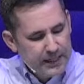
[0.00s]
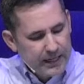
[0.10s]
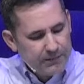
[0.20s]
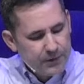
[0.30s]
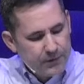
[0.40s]

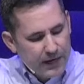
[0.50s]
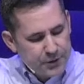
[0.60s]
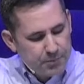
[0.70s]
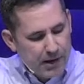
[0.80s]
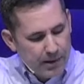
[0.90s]
If you've got
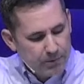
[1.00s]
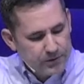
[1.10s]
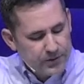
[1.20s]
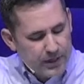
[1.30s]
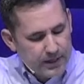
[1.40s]
your Bible,
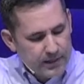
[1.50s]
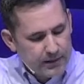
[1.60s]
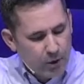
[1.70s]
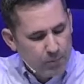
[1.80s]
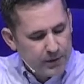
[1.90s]
to
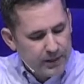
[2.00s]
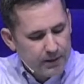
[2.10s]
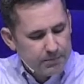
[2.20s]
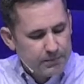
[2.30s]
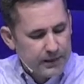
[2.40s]
open it
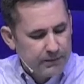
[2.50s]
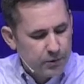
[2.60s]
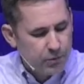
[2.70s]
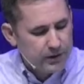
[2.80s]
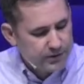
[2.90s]
up, if you
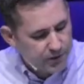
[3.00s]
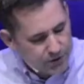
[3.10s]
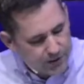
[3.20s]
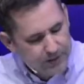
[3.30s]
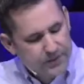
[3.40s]
will, to
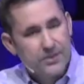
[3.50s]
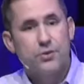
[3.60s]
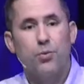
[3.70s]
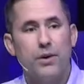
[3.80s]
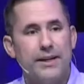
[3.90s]
Genesis
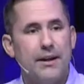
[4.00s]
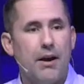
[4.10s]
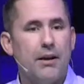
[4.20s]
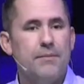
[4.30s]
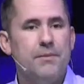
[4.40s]

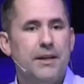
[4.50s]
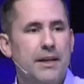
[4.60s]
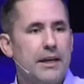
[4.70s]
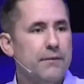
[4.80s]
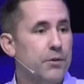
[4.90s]
29. If